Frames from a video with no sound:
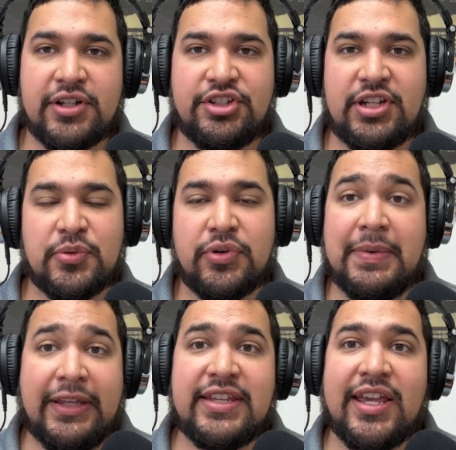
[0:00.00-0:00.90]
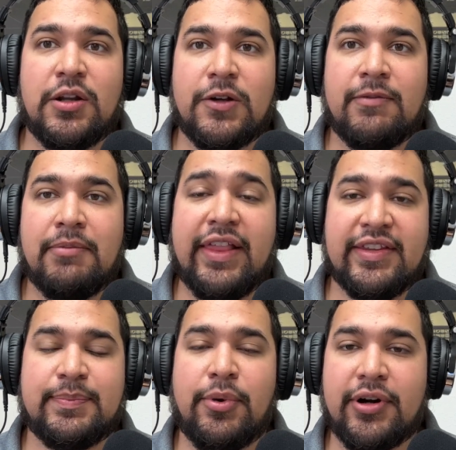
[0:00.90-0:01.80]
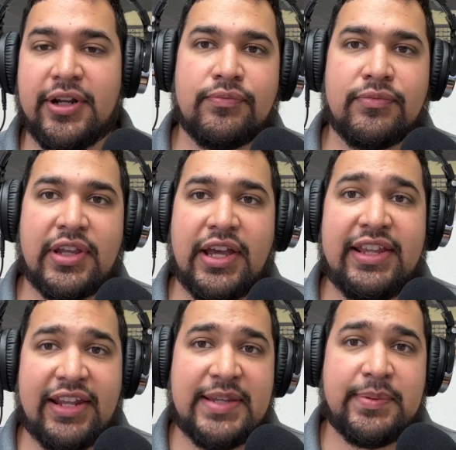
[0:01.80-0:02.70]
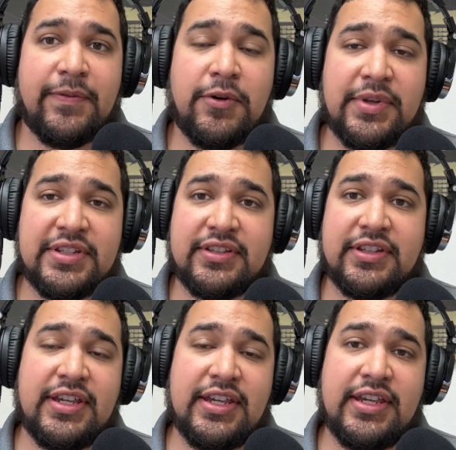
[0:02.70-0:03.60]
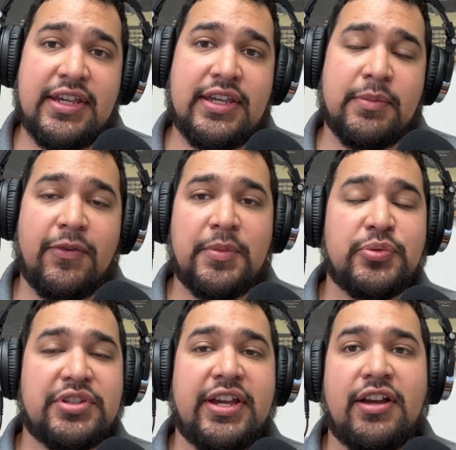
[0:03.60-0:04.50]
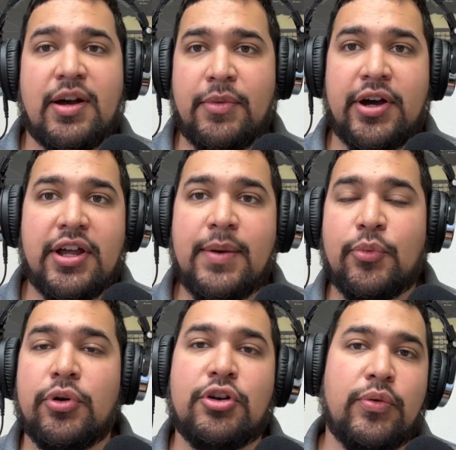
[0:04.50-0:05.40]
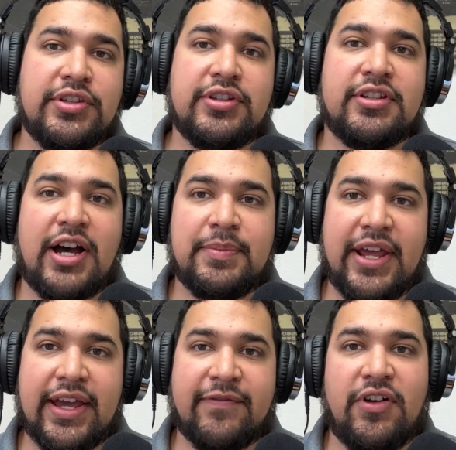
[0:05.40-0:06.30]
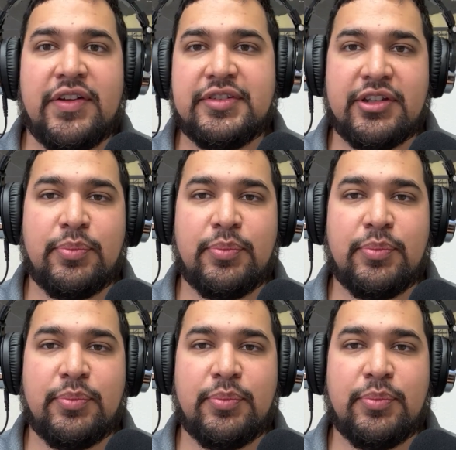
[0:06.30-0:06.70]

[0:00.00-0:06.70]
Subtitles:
of the ships were being taken over by this party. And the last performance, the performers will say, come on up, we're going to the top deck, follow us to the